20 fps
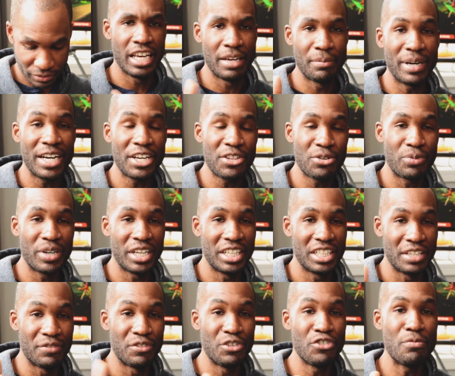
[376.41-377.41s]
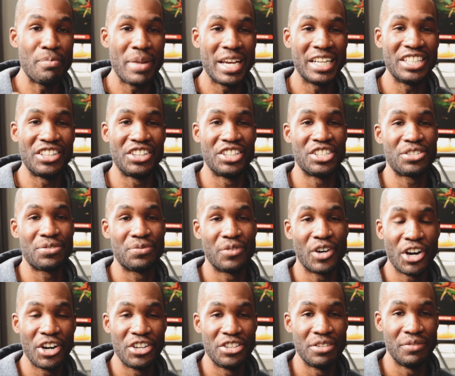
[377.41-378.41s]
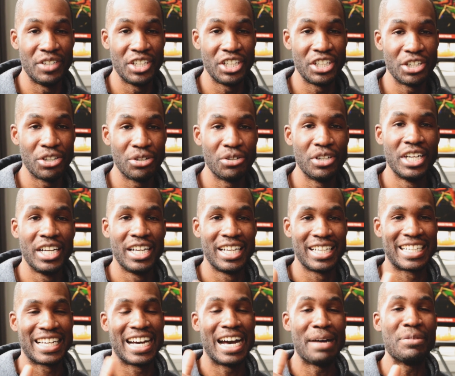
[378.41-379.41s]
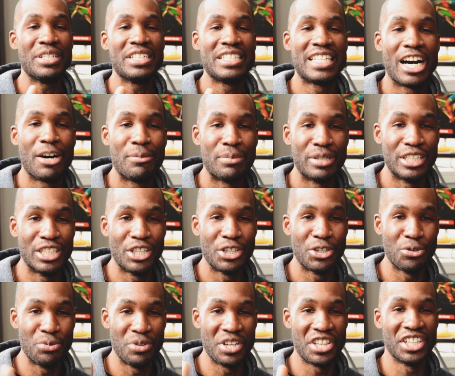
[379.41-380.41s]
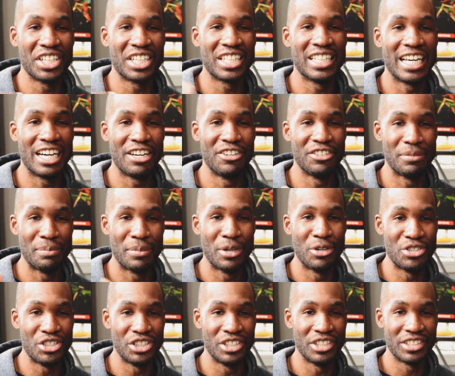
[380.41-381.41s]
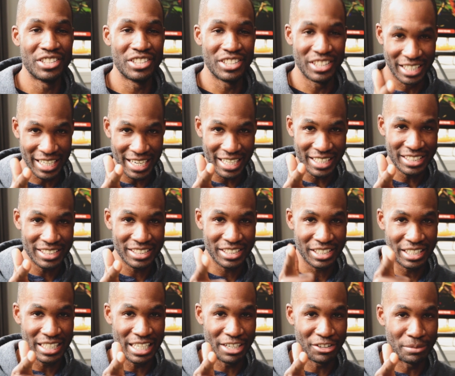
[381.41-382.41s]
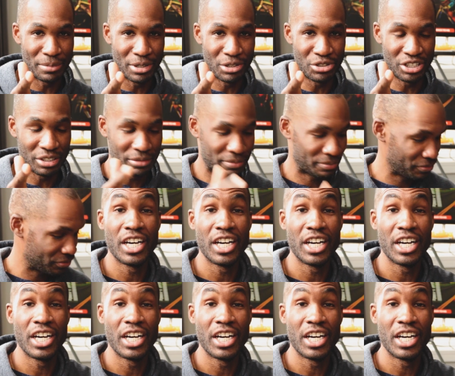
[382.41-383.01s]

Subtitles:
And by the way, if you've made it this far in the video, comment down below with a clown emoji. Got it? Clown emoji.